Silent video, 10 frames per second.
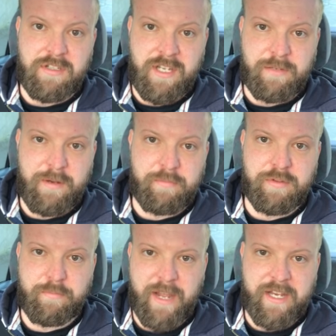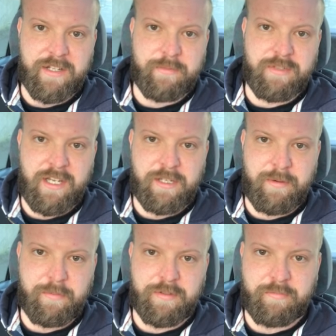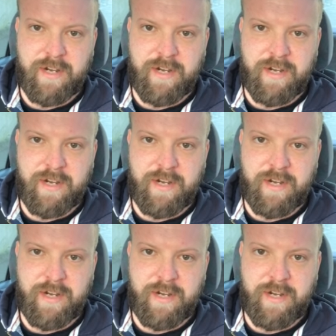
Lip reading: to teach people to bandage them, to teach people to